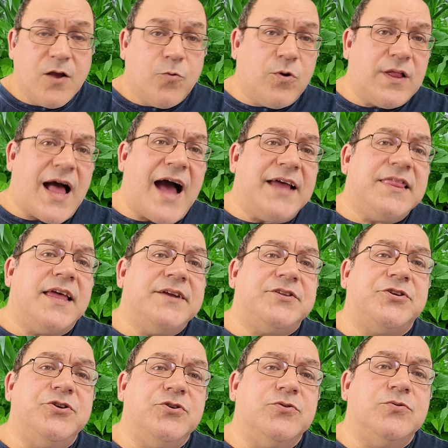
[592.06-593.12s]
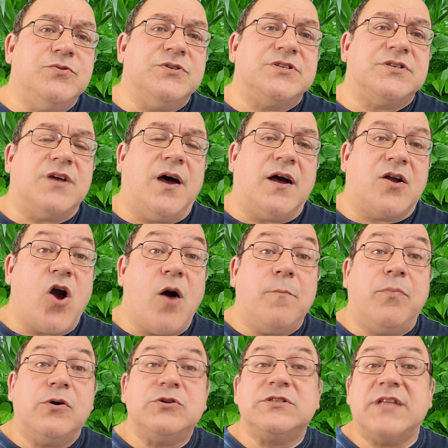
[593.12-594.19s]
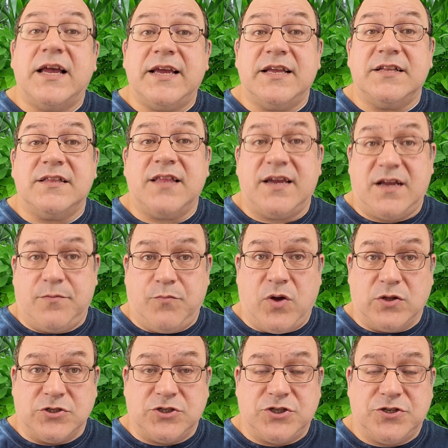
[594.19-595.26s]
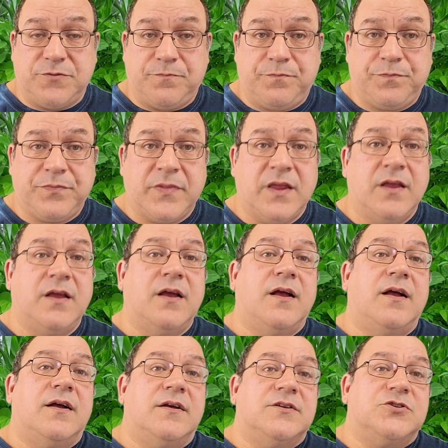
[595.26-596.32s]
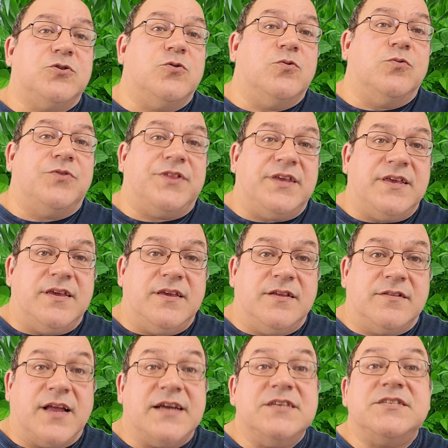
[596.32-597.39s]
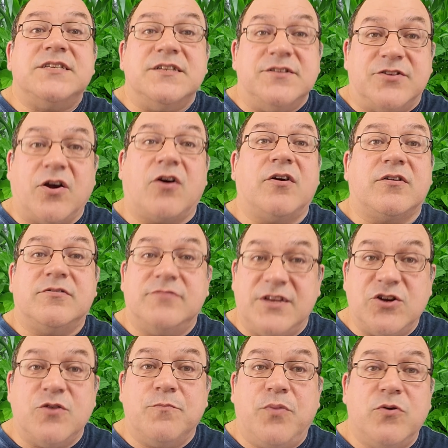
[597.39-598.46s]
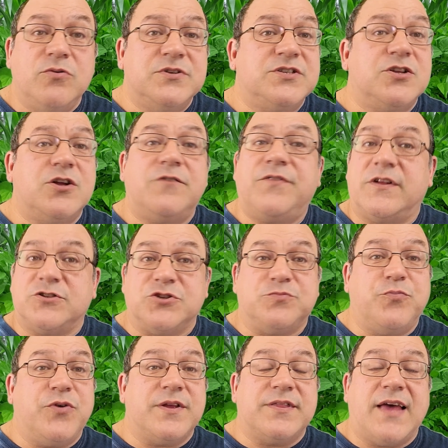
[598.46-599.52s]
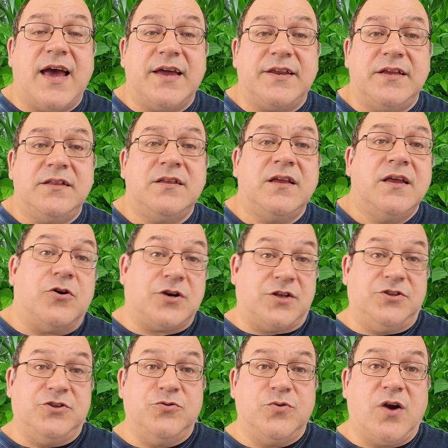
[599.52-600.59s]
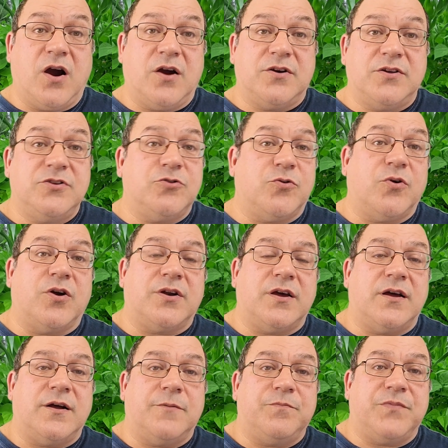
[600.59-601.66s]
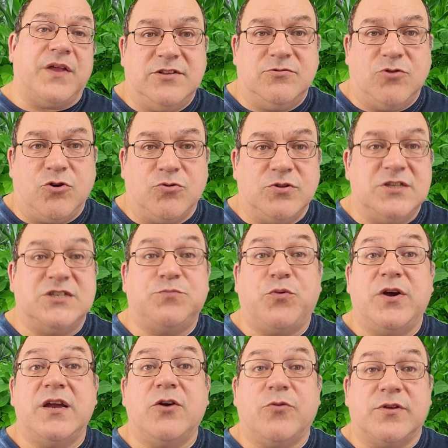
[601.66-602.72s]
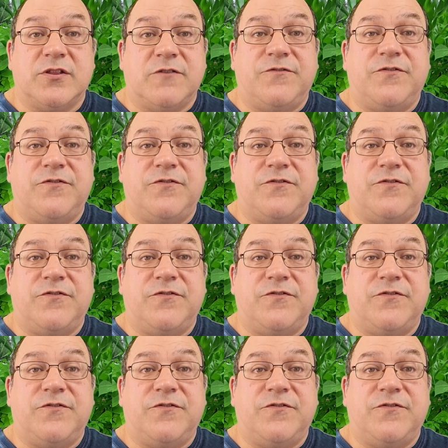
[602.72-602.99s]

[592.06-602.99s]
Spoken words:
Well, I like to use compost like a mulch. So the nice and dark decomposed stuff, I'll just bring that in on a new garden or on in early spring or in the